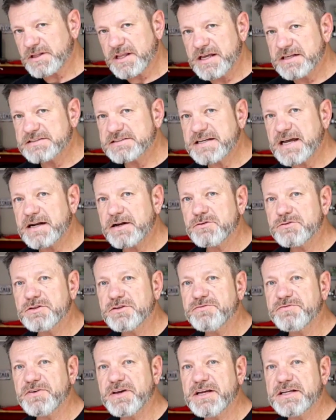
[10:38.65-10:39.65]
I was kind of on the
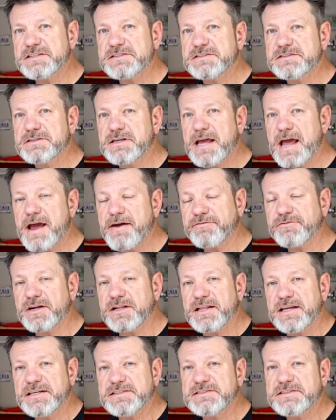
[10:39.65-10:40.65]
fence after I
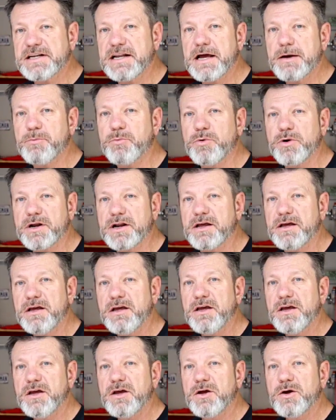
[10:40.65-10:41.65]
laced it up would
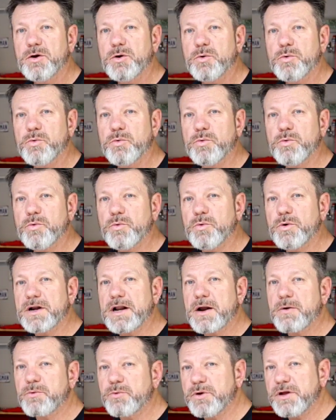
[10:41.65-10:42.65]

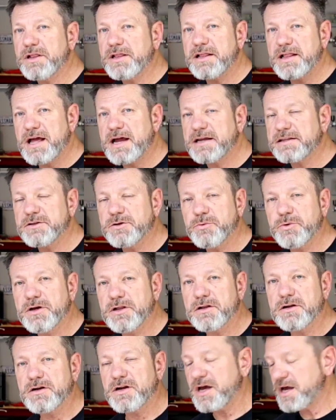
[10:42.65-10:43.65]
I really like the
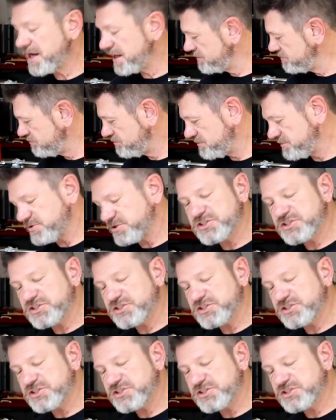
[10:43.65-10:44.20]
wheel or not.